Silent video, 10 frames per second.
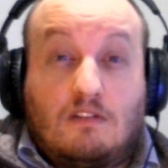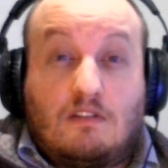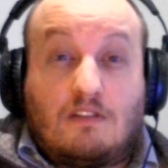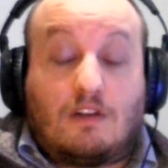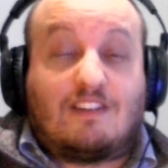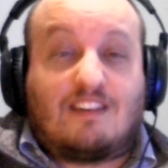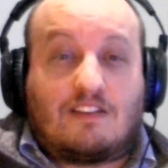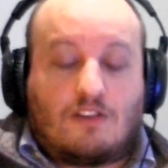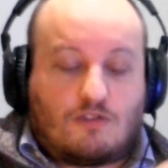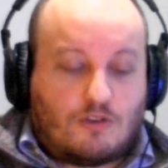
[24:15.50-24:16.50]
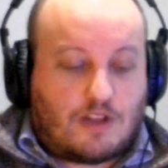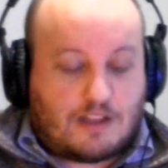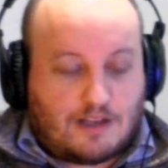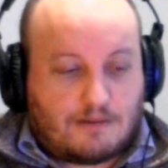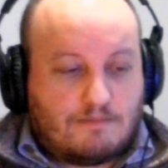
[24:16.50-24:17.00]
36 years old, I
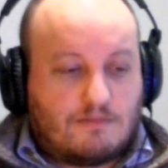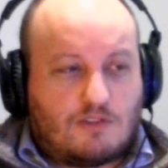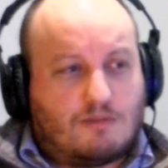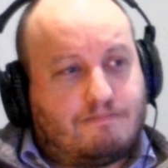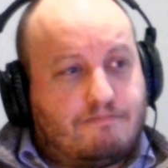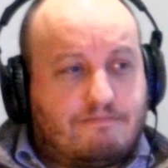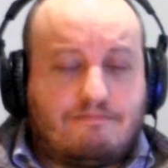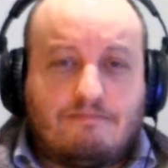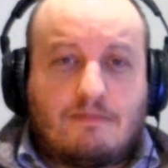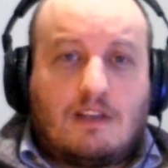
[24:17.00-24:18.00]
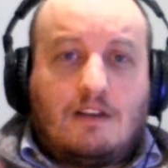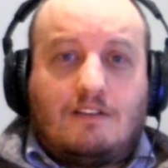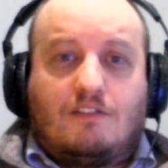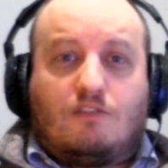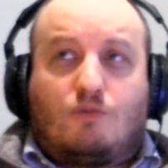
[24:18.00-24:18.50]
think. So
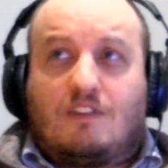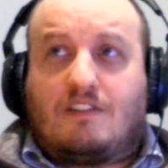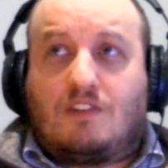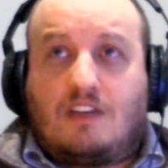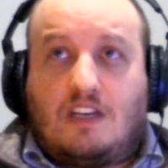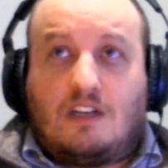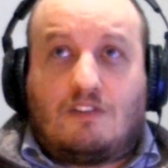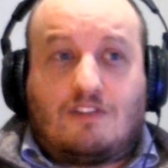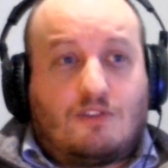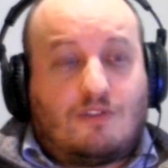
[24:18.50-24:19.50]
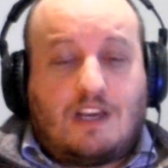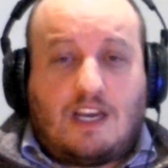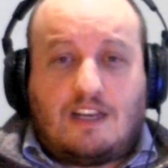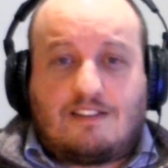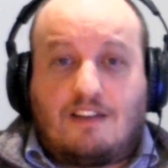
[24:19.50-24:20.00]
since 2017 until
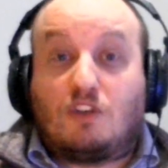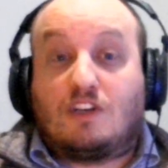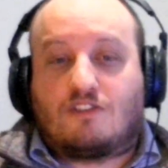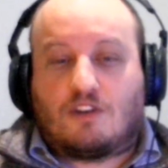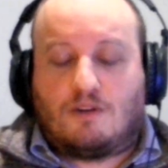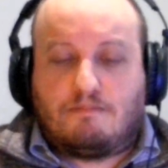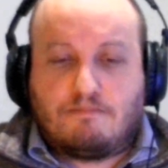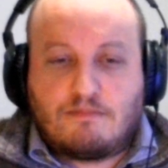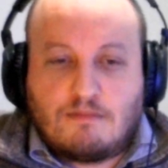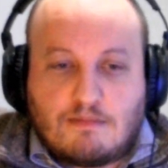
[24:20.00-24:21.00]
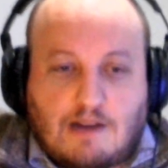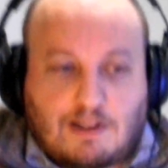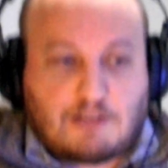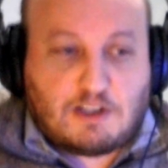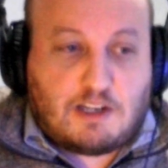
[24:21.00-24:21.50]
today, 7 years ago, I've
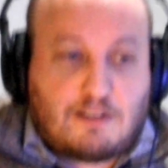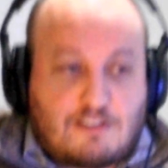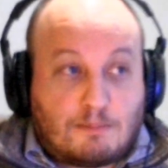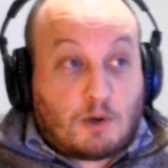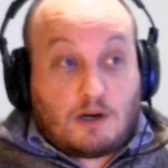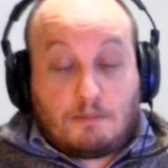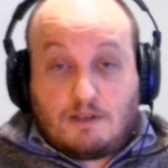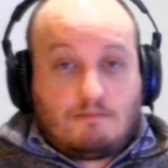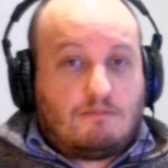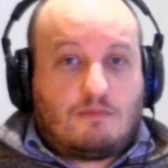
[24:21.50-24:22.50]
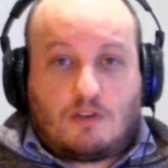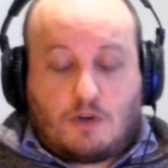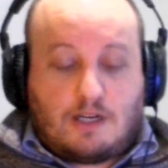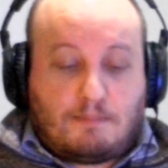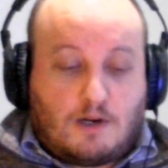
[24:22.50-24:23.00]
been living in this apartment. It's a
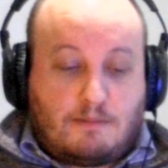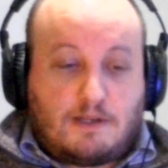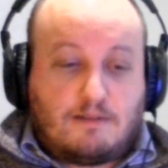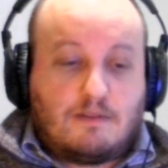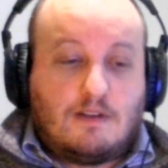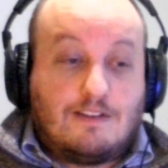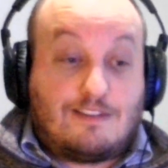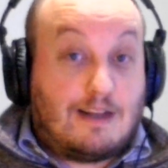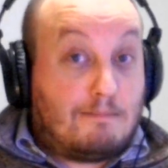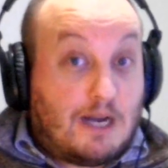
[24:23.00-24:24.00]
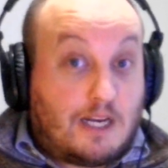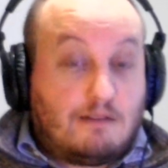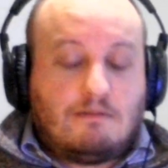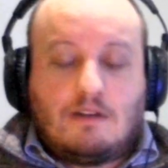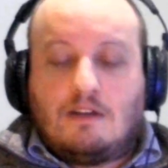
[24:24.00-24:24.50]
great apartment. It's not
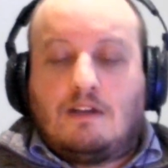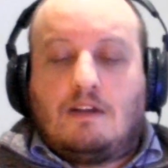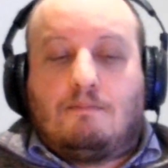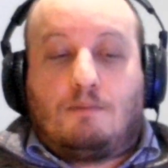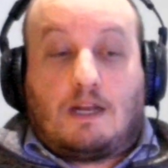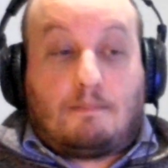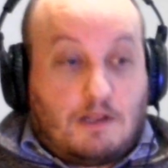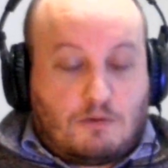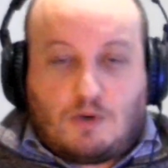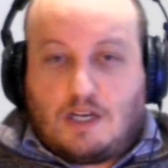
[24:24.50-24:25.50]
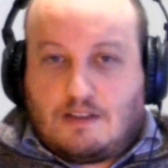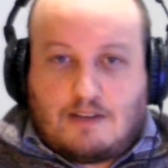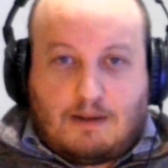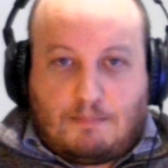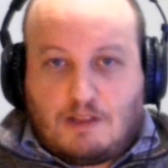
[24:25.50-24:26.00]
mine, but I pay the rent
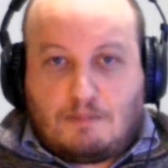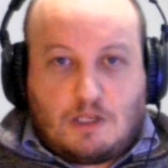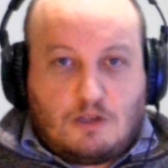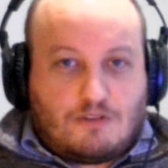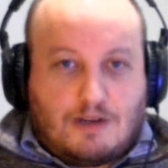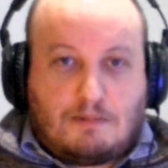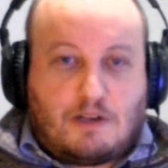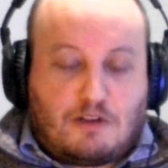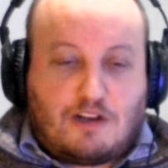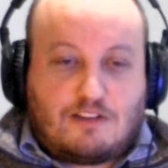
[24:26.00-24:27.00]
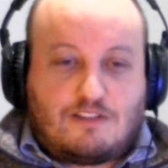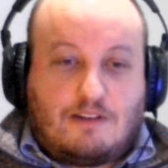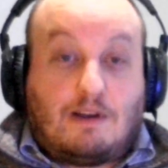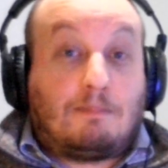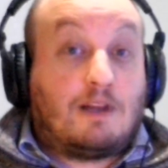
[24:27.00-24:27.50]
and I pay the bills and I pay the other
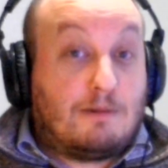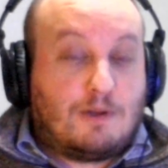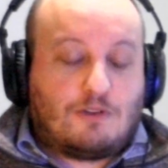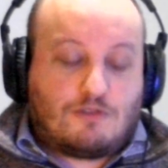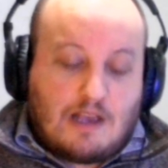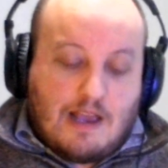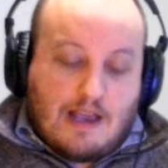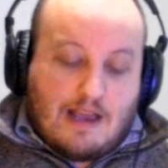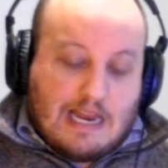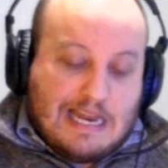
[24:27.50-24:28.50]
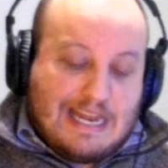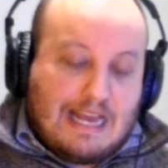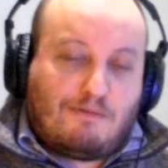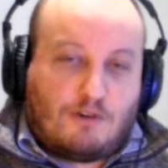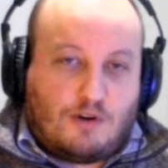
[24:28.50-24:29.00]
stuff. I pay the bills.
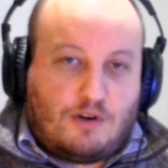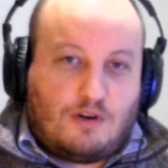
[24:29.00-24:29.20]
Never,